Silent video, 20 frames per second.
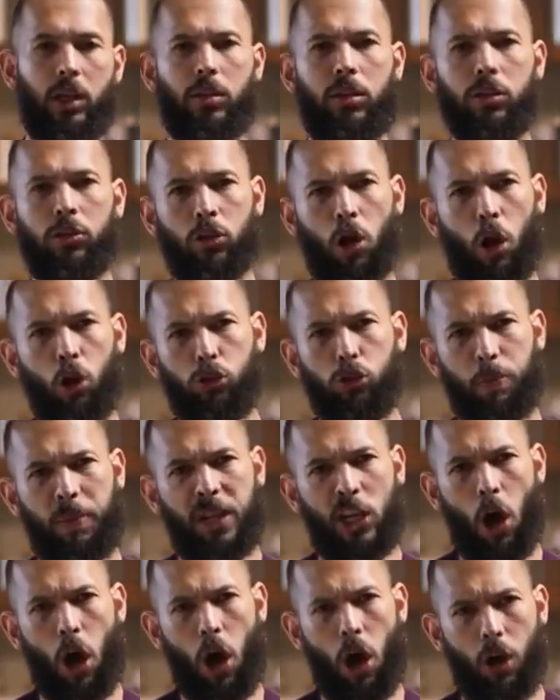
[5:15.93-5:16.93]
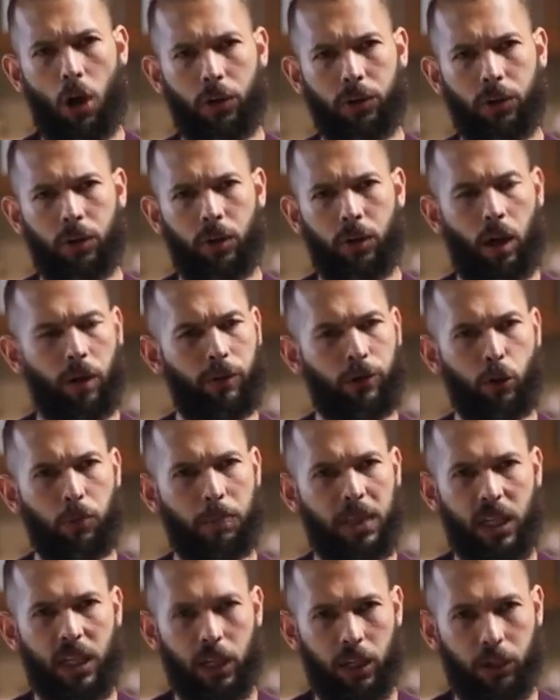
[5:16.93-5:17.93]
This goes beyond a few
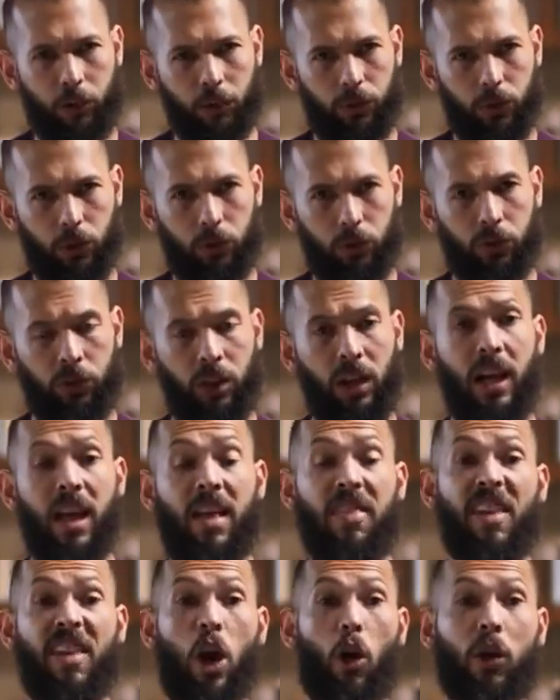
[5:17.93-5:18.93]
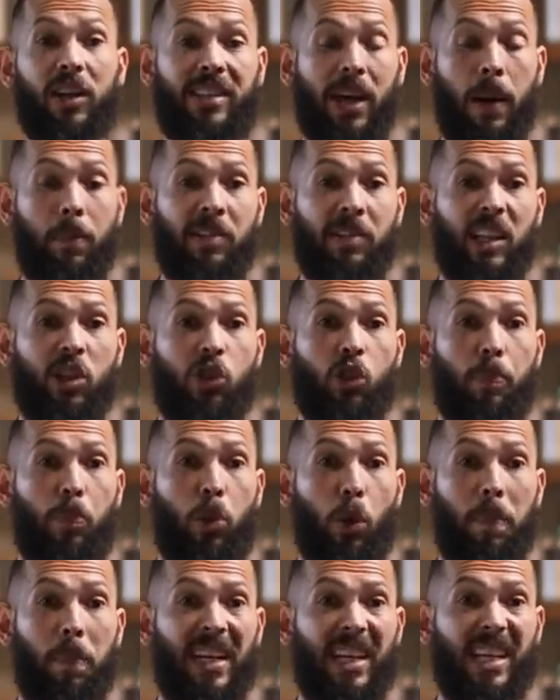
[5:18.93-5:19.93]
media interviews. They are attempting to
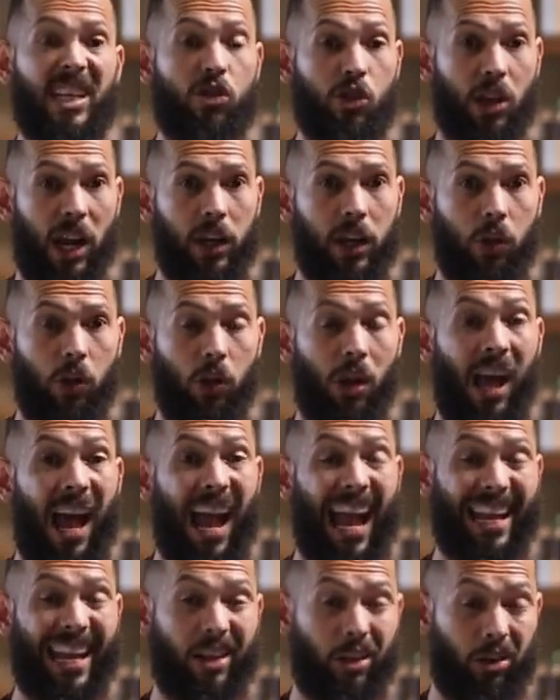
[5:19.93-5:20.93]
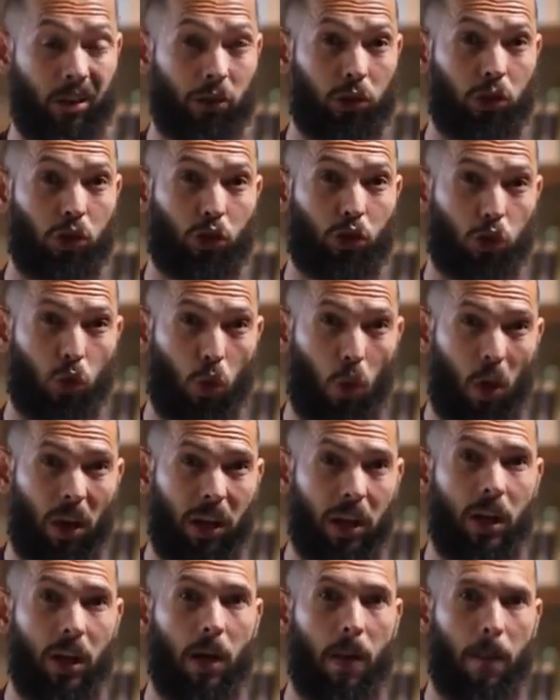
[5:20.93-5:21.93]
put me in jail and
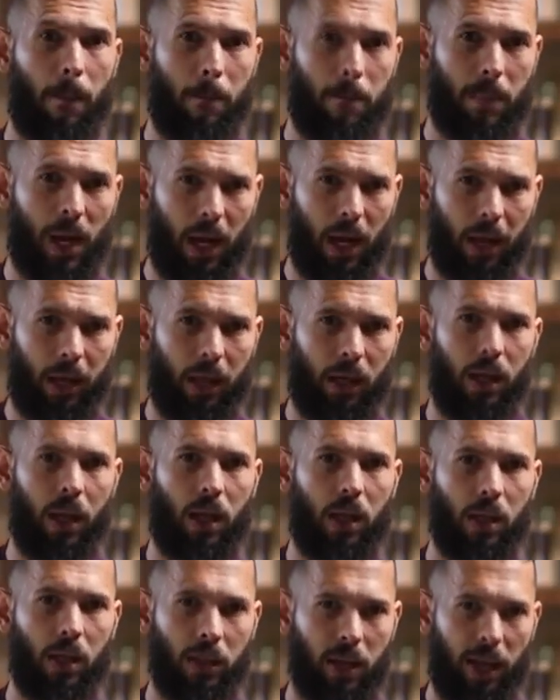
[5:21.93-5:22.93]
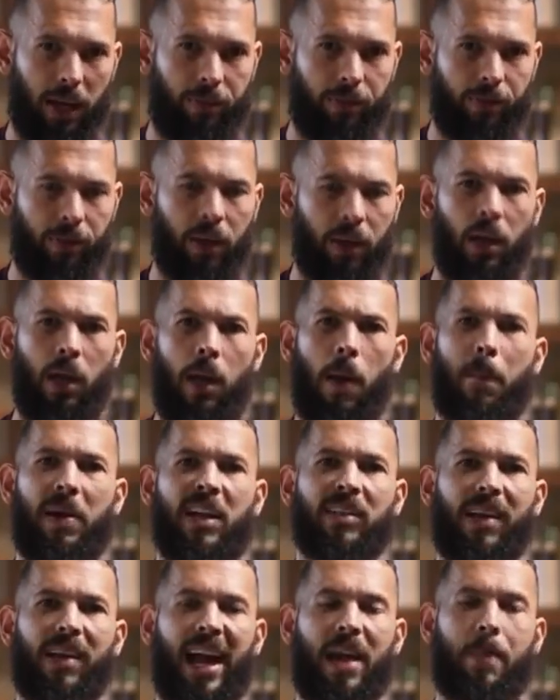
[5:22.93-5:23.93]
destroy my life
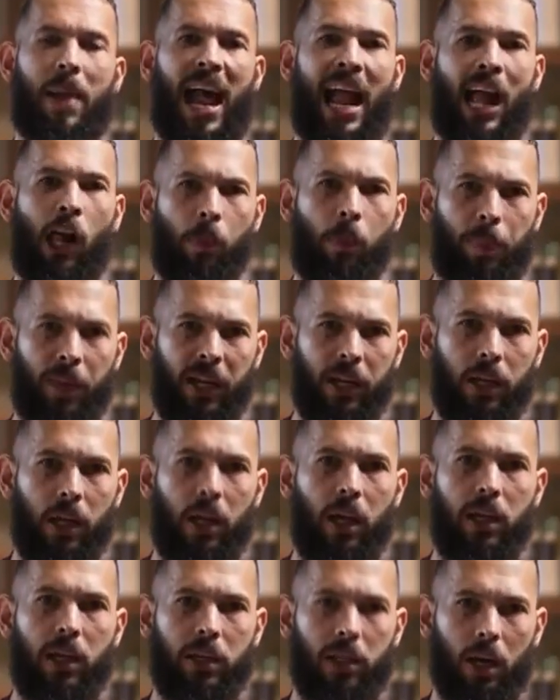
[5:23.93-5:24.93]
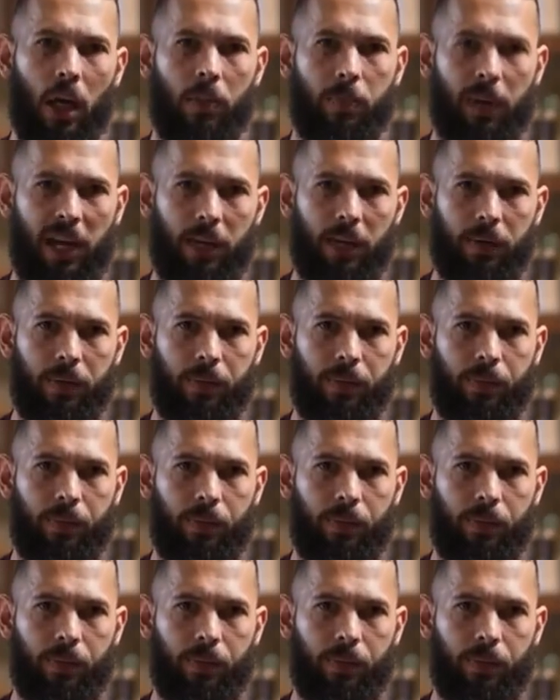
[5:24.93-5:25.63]
because I am helping young men.